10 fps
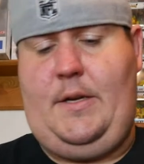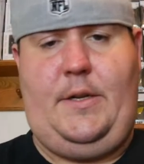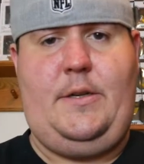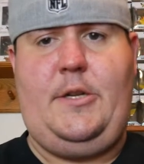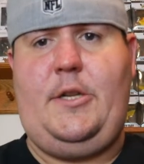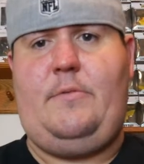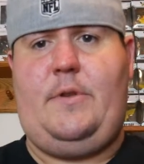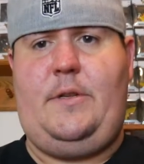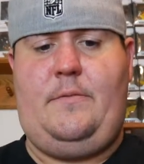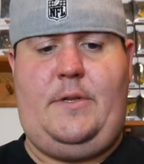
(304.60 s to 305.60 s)
Do do do
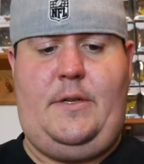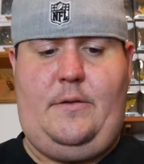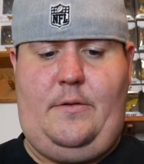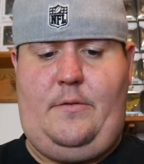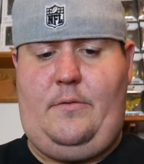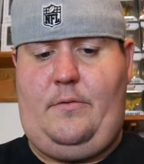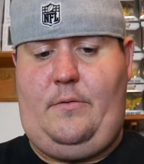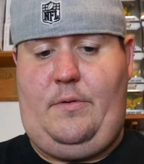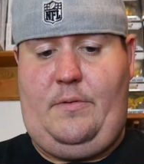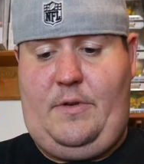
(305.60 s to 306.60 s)
do
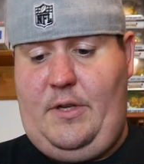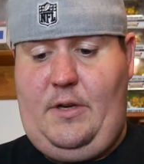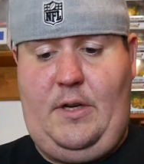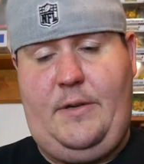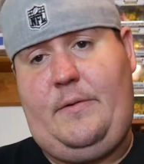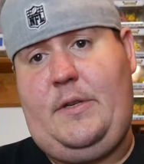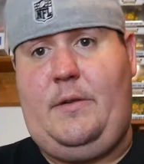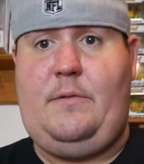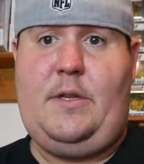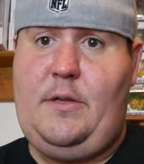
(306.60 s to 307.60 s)
do do do
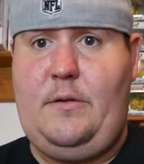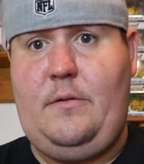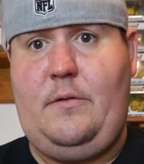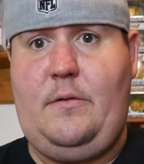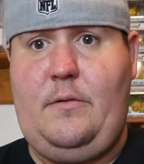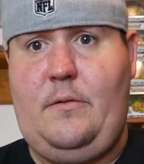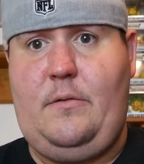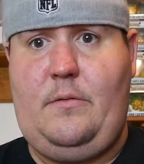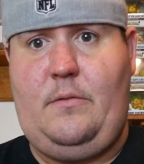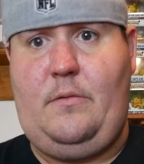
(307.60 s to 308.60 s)
do
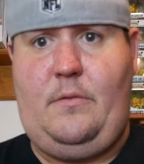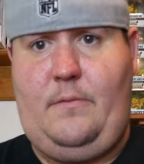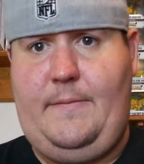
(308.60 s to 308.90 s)
do.